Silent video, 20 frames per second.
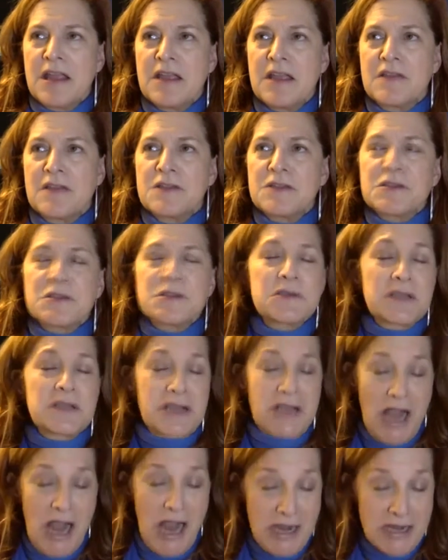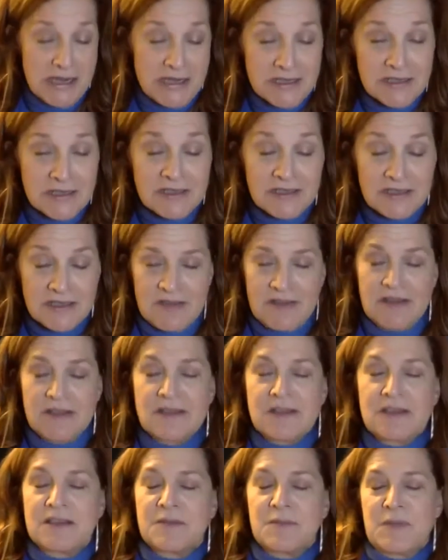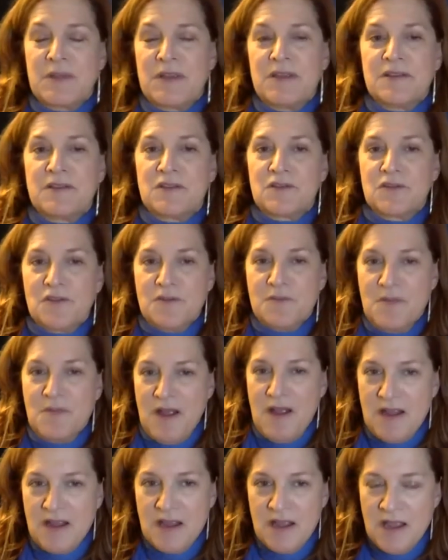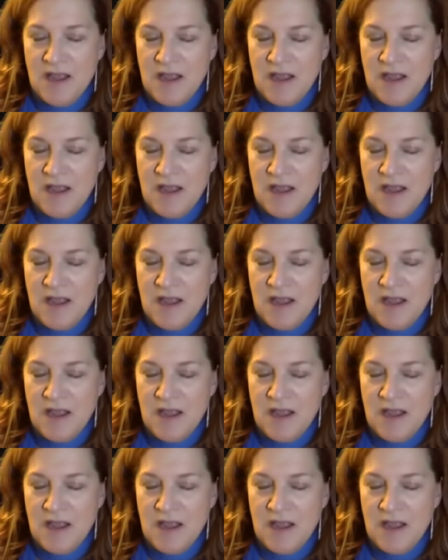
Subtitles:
This is the guidance, and this has been sort of my